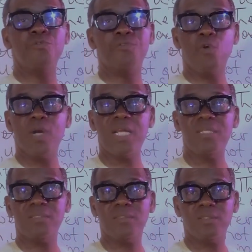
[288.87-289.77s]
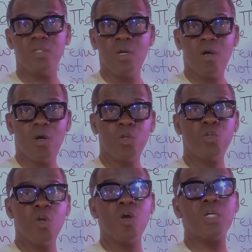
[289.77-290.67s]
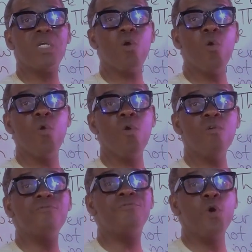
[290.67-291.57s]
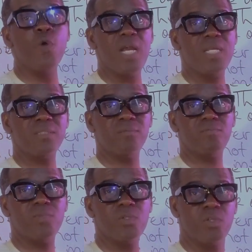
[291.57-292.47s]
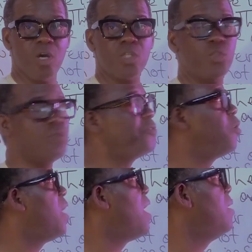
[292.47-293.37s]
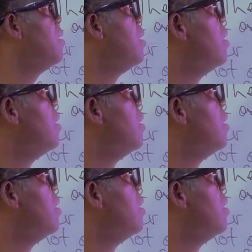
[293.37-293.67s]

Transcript: U vowel or long O vowel, long U vowel